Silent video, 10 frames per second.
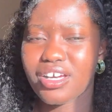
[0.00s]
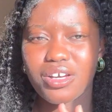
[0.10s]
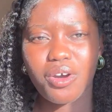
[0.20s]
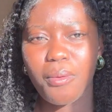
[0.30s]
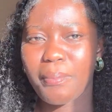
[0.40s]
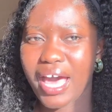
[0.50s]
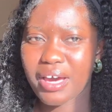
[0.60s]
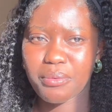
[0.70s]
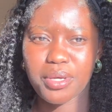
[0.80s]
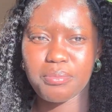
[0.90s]
go
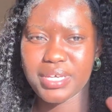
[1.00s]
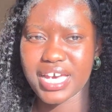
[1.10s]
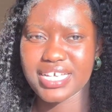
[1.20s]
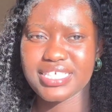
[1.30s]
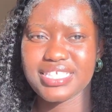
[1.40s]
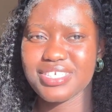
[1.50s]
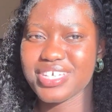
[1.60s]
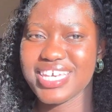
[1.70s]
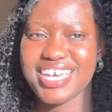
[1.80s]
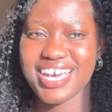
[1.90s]
back with your B S. You
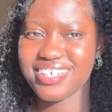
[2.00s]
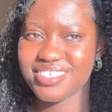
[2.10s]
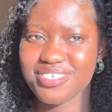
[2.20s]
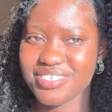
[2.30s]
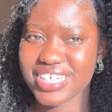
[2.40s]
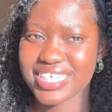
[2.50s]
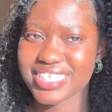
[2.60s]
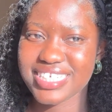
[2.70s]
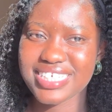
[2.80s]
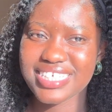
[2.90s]
can't do this.
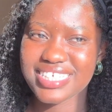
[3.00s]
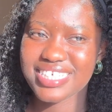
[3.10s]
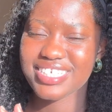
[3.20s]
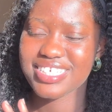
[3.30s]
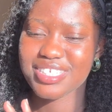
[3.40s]
This is